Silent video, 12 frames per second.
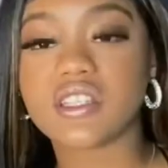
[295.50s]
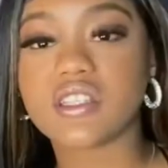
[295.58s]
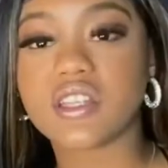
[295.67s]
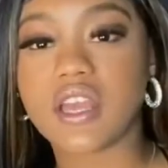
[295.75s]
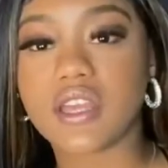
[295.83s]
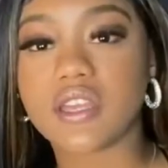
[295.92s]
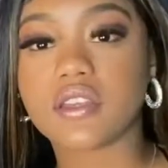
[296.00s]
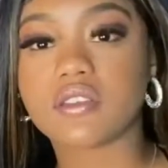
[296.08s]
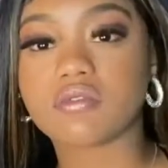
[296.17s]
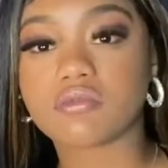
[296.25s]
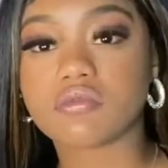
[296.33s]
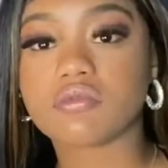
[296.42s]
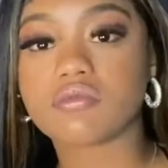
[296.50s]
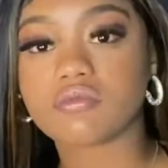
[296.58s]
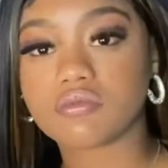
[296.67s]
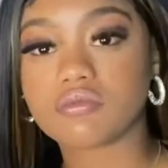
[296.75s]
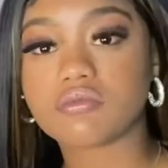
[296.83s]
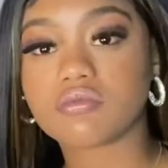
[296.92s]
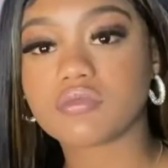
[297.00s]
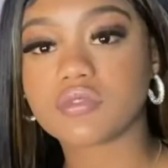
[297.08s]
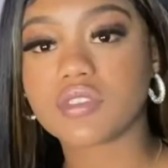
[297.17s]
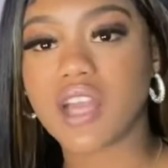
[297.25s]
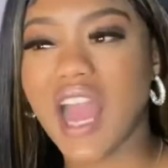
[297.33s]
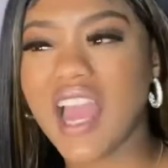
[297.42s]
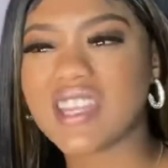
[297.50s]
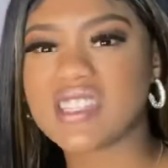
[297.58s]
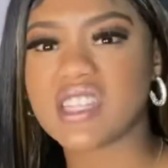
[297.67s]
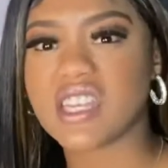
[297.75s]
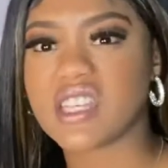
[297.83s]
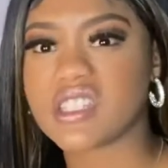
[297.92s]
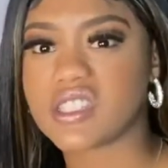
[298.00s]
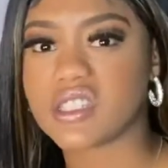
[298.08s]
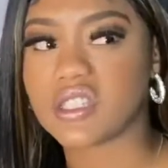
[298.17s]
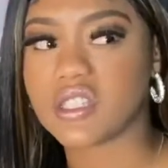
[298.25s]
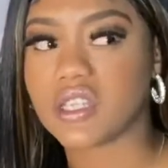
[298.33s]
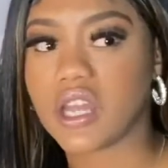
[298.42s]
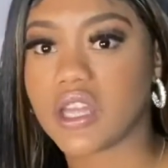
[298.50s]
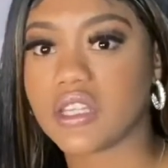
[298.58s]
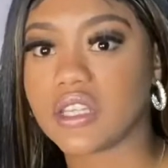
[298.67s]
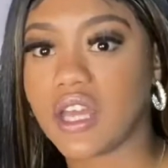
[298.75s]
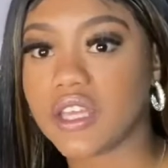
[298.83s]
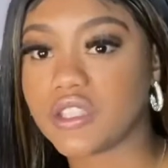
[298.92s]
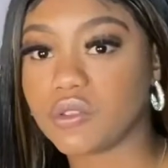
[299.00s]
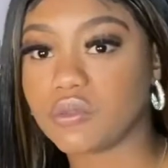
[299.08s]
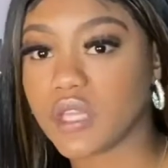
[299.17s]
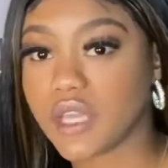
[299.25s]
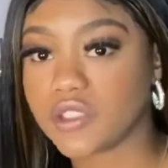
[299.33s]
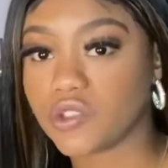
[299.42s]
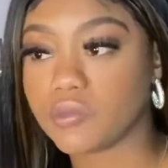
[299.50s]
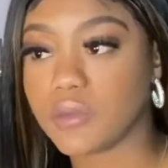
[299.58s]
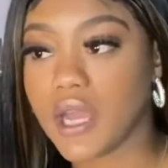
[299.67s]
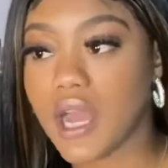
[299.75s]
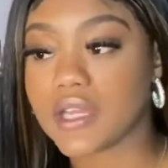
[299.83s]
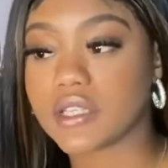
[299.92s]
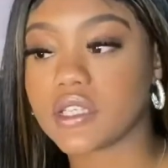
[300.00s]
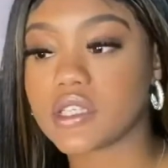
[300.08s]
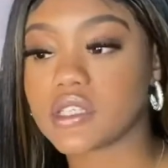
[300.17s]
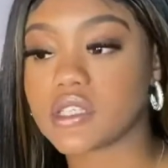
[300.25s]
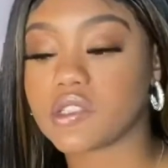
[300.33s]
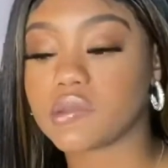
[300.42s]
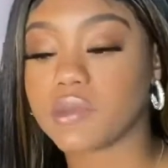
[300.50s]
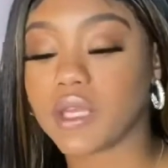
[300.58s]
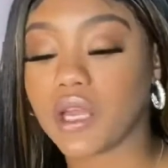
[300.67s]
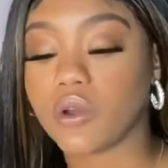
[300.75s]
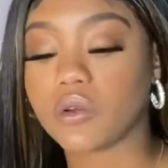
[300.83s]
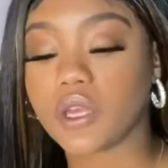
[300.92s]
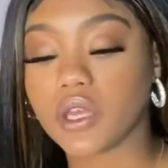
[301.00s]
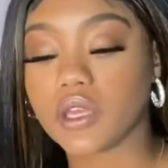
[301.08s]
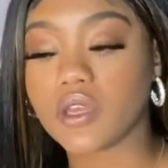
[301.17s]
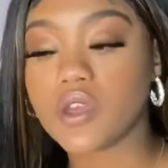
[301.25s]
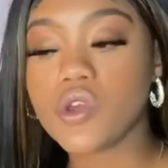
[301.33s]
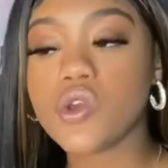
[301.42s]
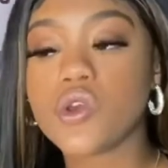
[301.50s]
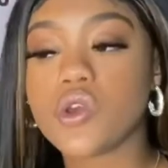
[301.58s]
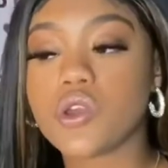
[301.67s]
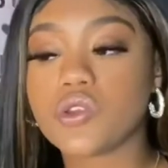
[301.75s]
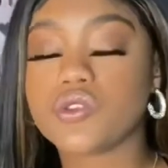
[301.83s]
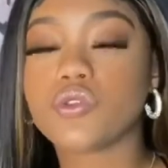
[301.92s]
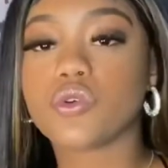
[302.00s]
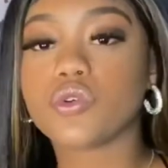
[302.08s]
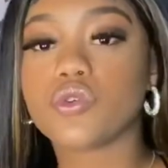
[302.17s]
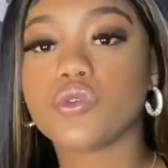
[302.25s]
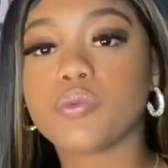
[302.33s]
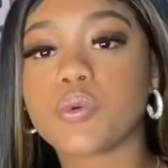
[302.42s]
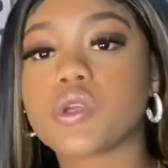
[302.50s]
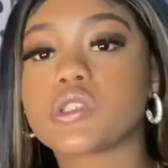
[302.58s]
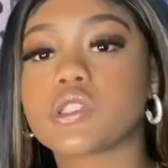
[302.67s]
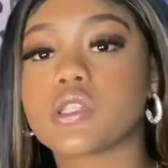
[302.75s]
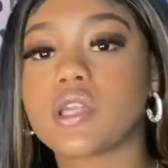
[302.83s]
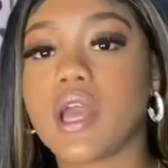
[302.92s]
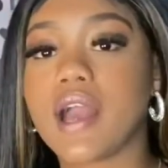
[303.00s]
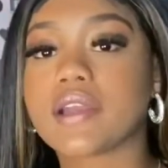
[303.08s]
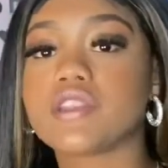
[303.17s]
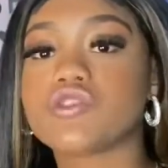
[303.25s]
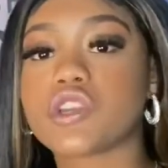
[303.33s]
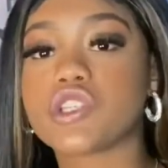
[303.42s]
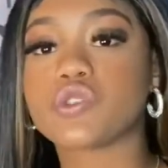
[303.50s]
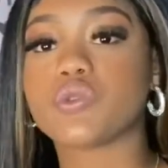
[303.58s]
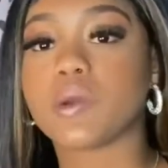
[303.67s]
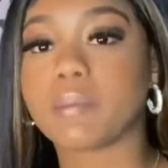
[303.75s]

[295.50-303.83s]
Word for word: like i ain't saying anything like like like but i can instantly be like okay you're a good person i can trust you